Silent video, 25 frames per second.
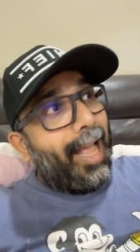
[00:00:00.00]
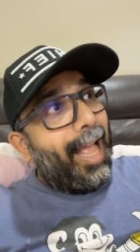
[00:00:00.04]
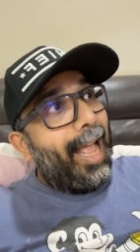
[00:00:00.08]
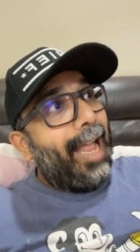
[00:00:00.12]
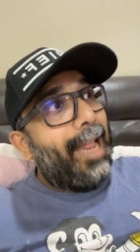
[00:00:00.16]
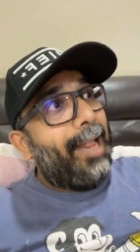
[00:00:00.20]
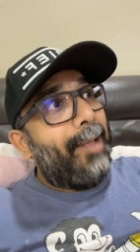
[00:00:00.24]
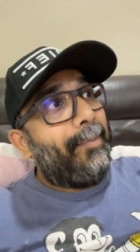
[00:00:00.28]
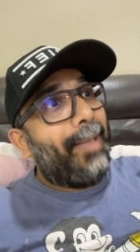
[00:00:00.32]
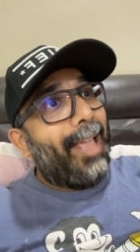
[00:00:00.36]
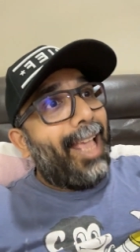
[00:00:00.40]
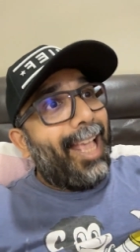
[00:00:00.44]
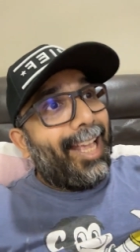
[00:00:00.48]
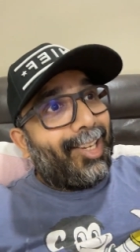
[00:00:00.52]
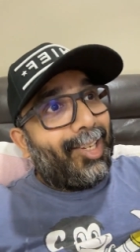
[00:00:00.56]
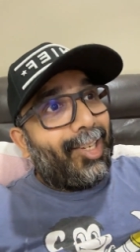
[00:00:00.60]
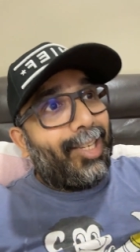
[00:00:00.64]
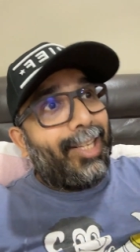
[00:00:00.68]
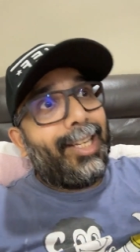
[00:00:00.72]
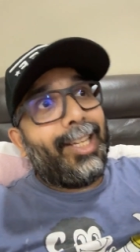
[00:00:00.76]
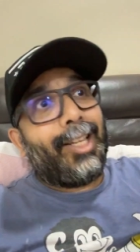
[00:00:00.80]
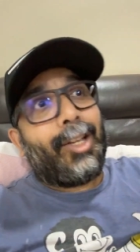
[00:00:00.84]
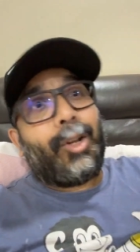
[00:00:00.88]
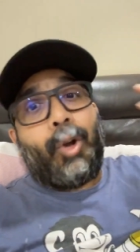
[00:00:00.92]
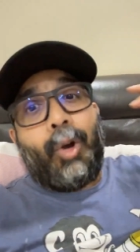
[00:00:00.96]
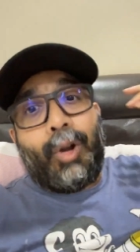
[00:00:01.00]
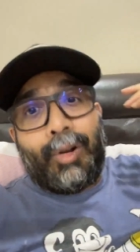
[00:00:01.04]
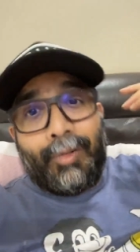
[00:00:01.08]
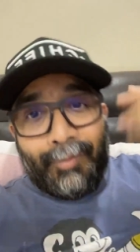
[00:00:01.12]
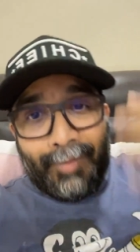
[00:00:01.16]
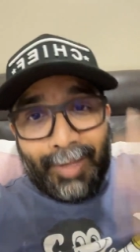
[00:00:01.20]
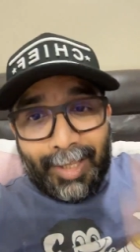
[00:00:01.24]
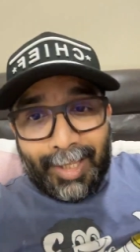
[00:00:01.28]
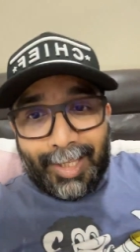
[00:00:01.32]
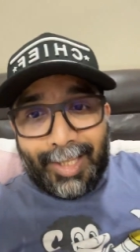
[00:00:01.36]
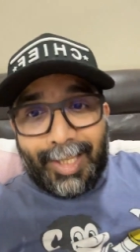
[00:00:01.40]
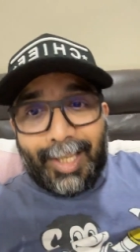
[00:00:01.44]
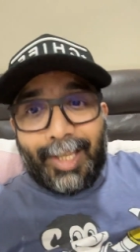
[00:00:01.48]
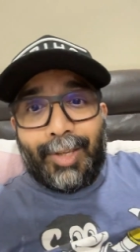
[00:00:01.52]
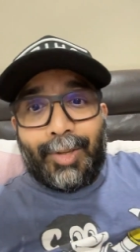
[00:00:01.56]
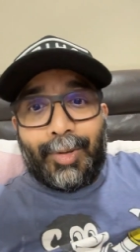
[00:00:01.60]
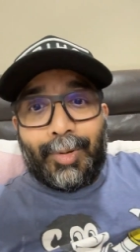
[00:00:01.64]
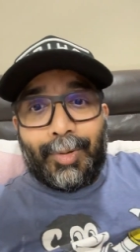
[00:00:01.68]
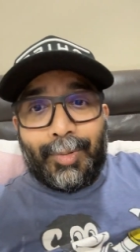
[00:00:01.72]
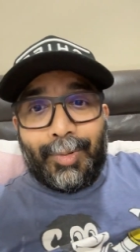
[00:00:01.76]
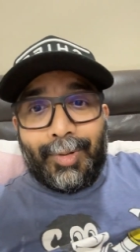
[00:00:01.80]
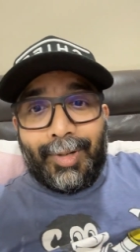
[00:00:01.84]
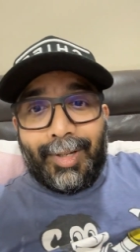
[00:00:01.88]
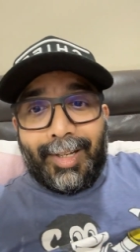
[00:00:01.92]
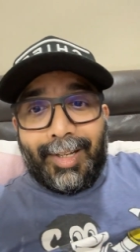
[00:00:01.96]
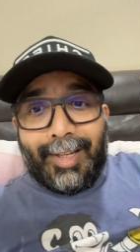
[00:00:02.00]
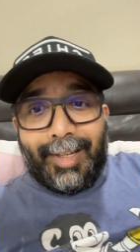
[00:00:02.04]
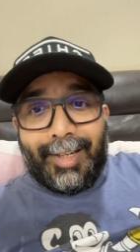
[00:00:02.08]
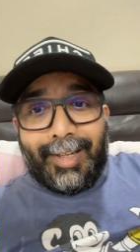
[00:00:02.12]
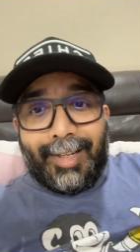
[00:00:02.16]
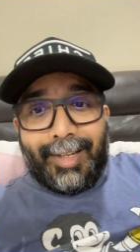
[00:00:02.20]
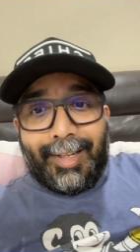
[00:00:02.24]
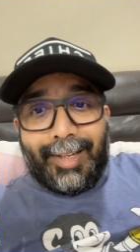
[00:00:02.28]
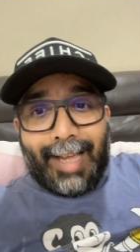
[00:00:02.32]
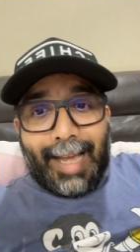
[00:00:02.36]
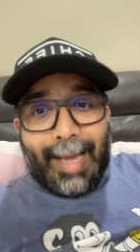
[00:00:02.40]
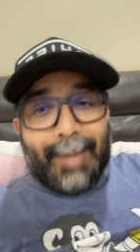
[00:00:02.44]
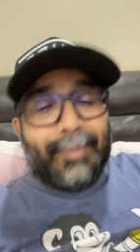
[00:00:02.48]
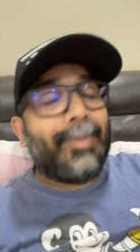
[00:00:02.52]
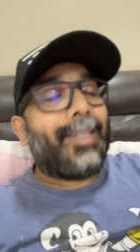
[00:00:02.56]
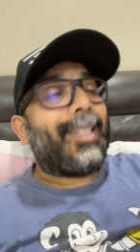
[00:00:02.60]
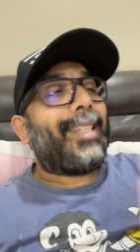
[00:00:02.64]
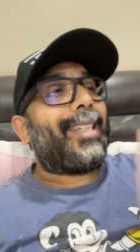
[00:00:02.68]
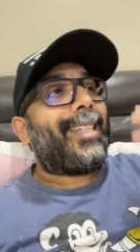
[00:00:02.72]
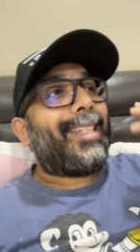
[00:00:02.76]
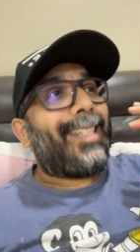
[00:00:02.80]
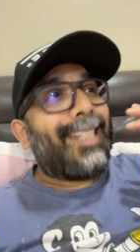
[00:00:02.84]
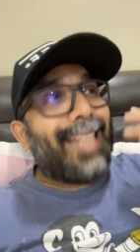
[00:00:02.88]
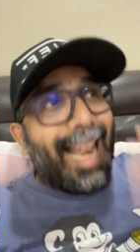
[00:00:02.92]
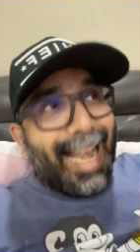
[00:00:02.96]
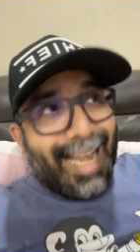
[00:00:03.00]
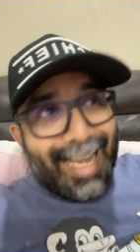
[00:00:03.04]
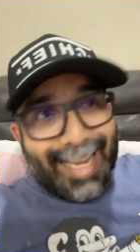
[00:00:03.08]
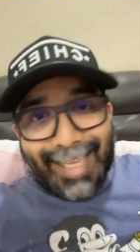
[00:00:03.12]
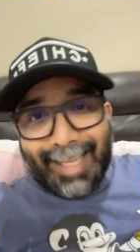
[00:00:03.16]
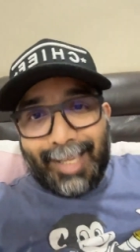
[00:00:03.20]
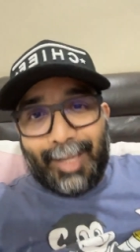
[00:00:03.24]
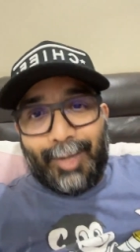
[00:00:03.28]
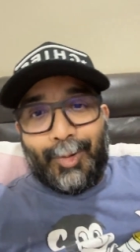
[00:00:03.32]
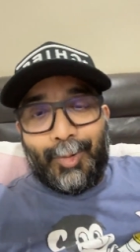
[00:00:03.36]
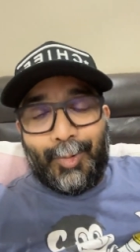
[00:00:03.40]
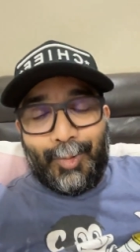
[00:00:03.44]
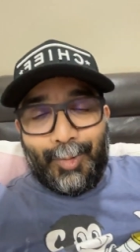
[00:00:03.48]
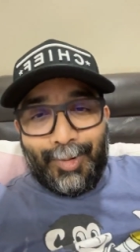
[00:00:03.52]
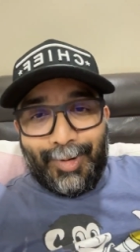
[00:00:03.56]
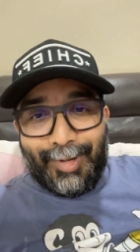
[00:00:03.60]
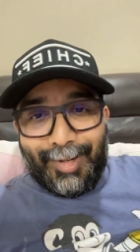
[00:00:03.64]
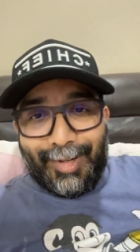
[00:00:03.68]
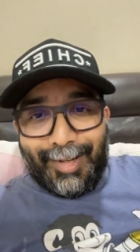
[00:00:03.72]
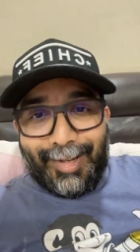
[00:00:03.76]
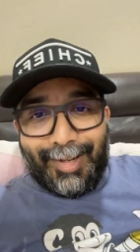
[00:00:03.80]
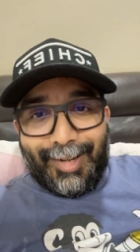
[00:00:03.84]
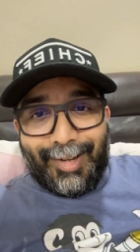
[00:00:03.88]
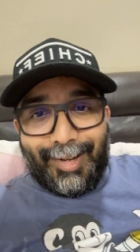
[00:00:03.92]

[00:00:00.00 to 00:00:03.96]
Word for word: I am actually convincing you. I'm selling you